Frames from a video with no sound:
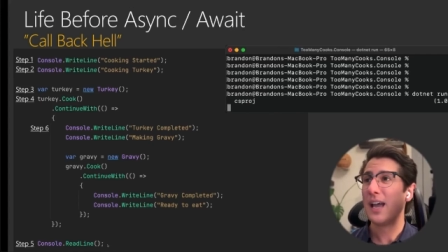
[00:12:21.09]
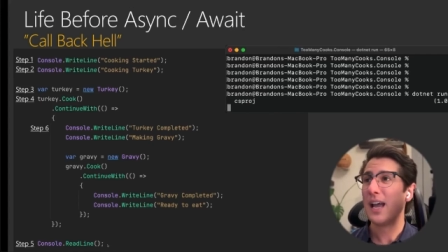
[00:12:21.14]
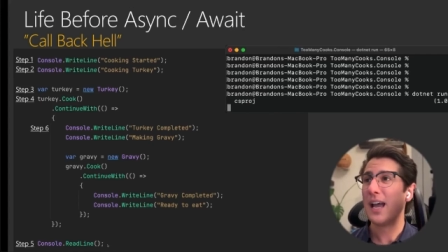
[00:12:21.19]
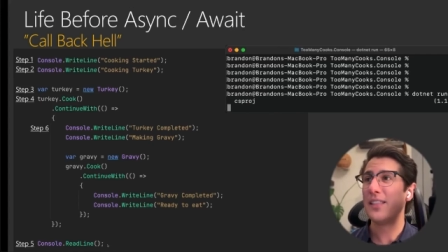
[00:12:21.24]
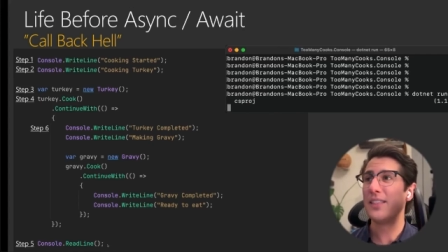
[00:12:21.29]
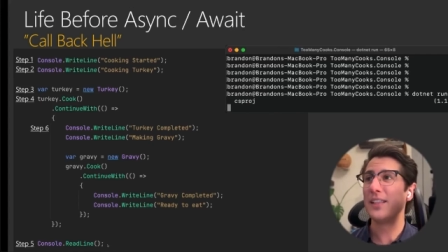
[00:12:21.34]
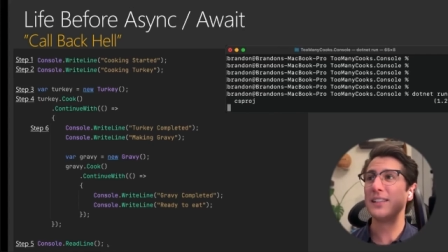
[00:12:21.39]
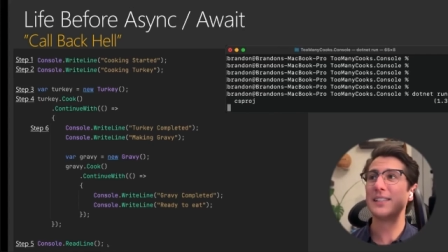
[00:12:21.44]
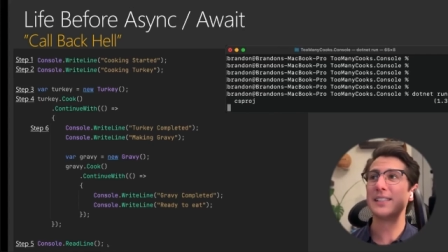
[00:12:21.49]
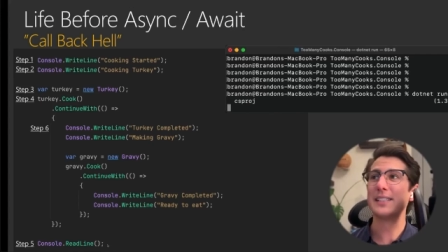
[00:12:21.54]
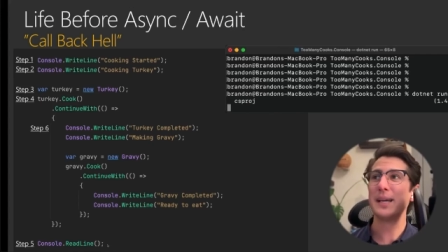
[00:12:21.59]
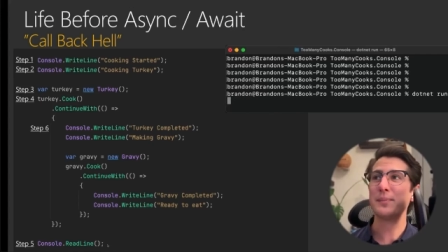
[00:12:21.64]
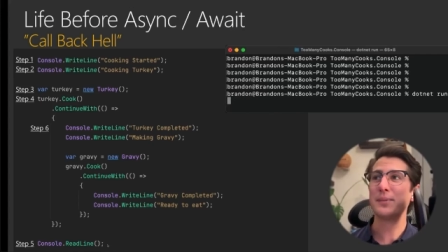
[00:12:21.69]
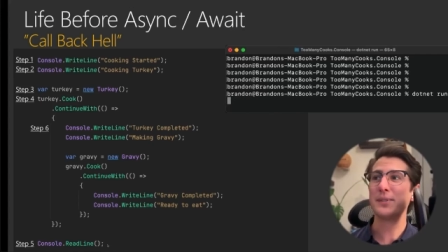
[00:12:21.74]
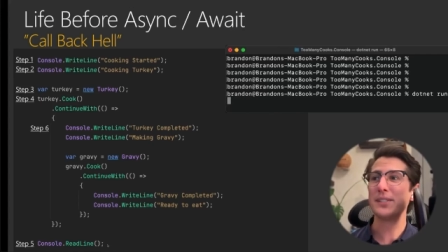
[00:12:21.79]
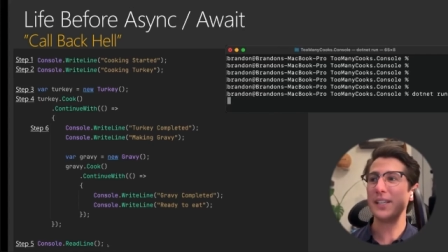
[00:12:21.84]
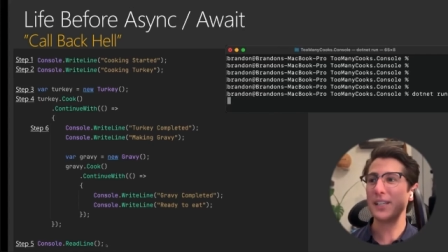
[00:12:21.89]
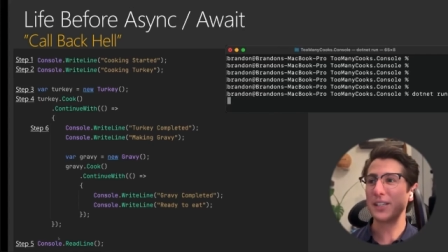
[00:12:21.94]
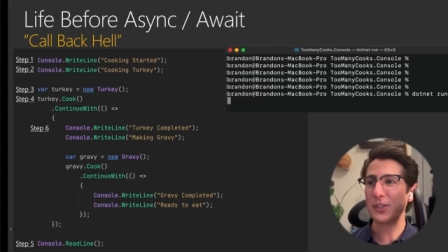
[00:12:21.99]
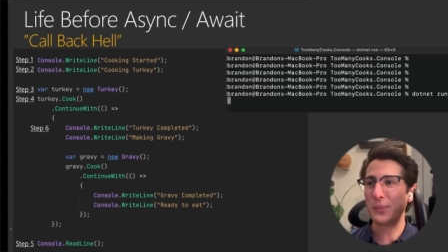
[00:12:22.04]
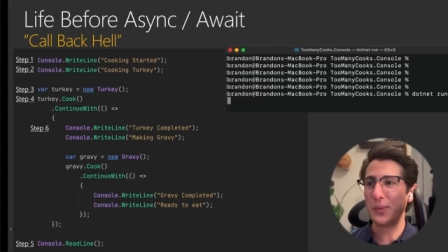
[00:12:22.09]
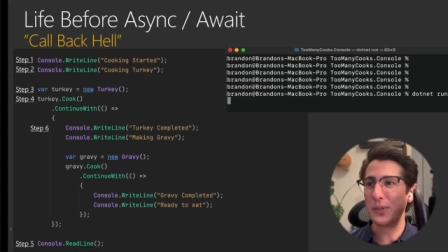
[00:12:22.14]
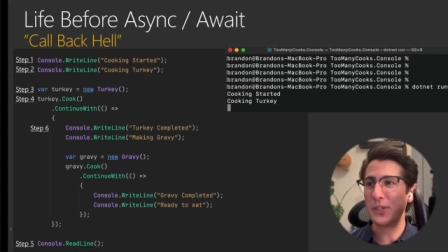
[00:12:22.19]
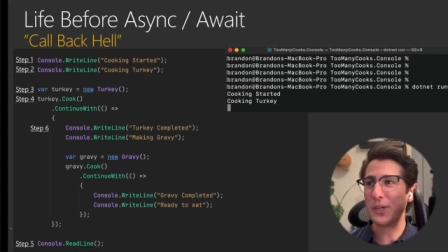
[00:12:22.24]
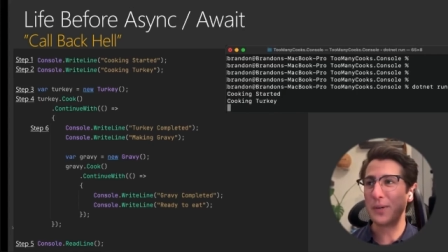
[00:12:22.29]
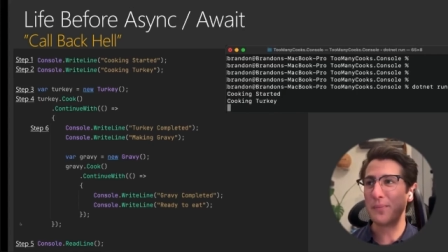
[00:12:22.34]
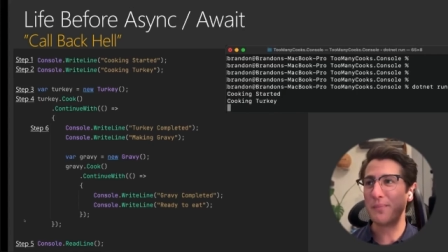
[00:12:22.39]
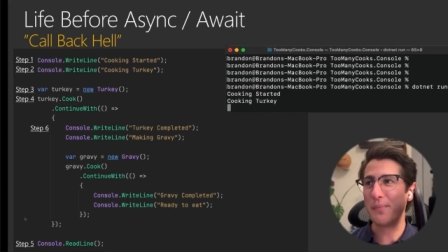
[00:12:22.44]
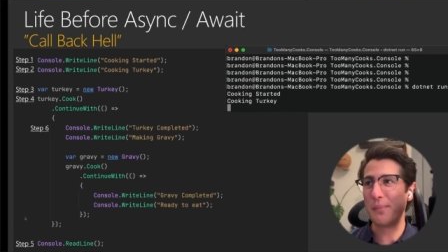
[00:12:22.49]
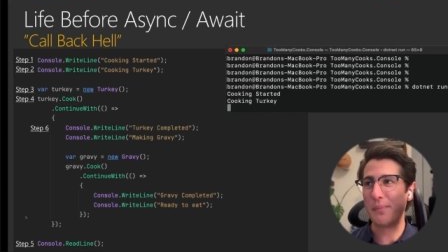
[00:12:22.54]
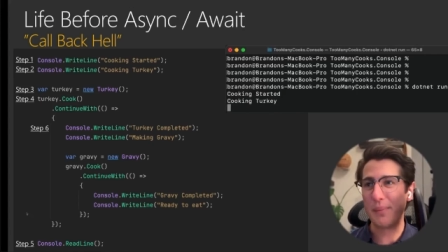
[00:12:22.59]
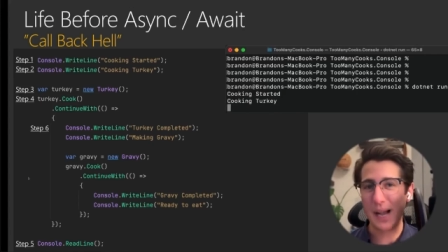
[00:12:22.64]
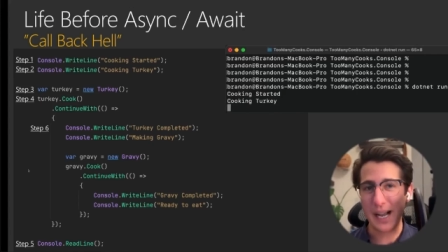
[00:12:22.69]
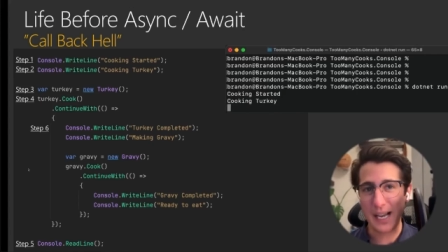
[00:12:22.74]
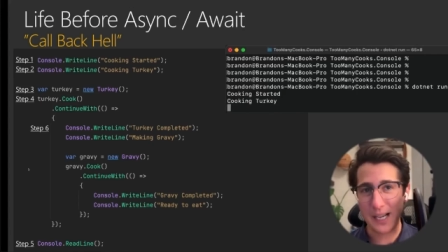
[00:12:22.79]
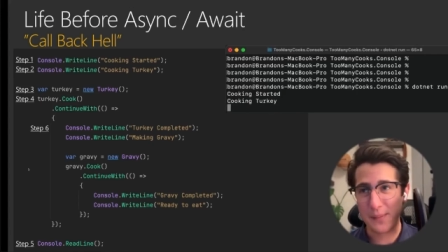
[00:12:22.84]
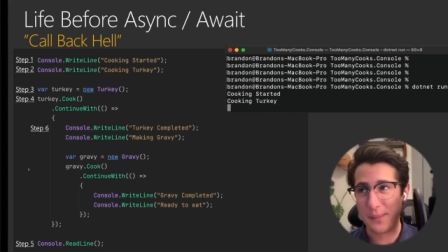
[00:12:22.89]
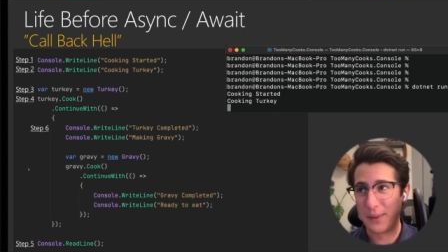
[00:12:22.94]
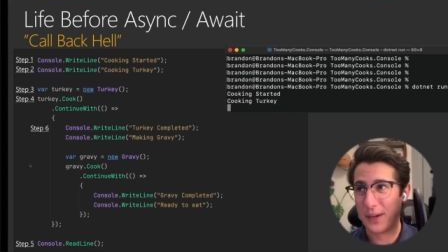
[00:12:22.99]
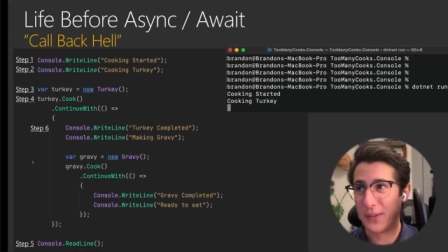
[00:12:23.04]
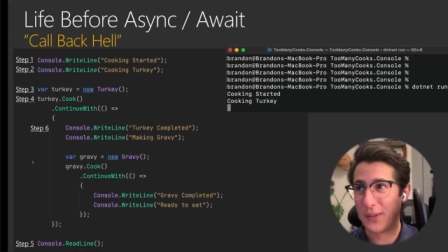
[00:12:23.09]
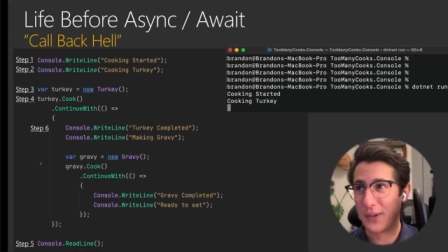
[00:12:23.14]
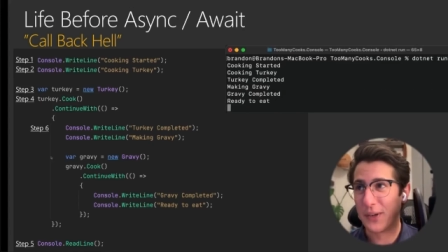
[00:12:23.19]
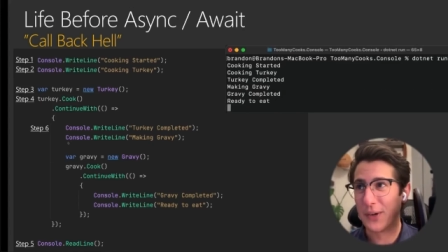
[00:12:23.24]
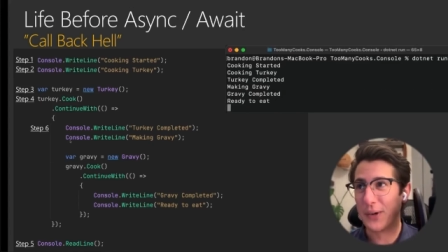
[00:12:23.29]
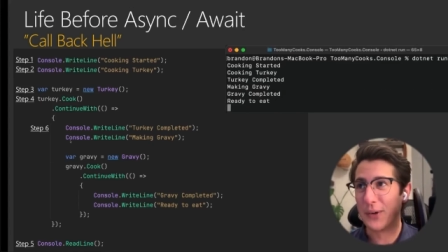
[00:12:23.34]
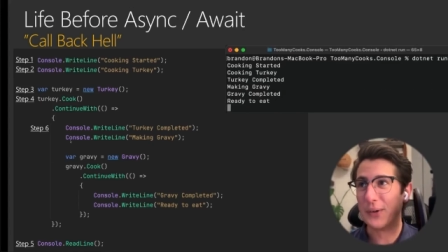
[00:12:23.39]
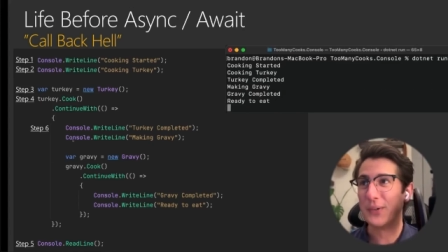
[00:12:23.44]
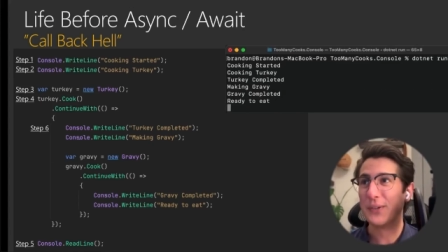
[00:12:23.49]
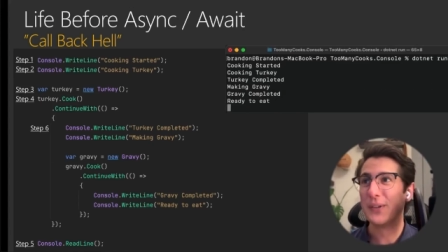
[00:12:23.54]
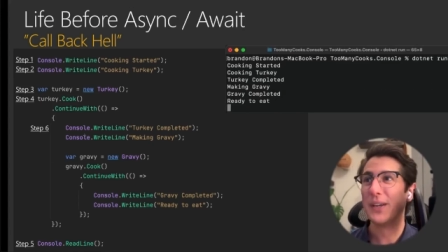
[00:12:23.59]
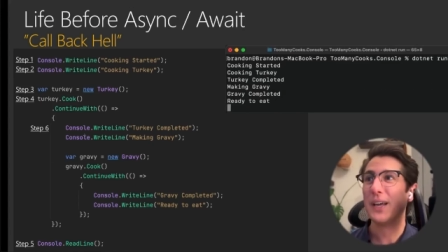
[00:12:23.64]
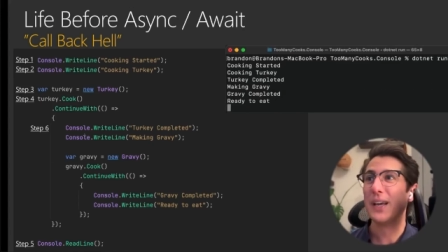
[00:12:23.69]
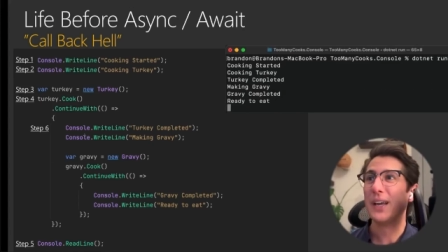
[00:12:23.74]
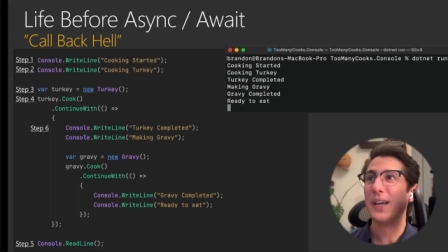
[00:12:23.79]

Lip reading: And then step 6, we jump back up into the code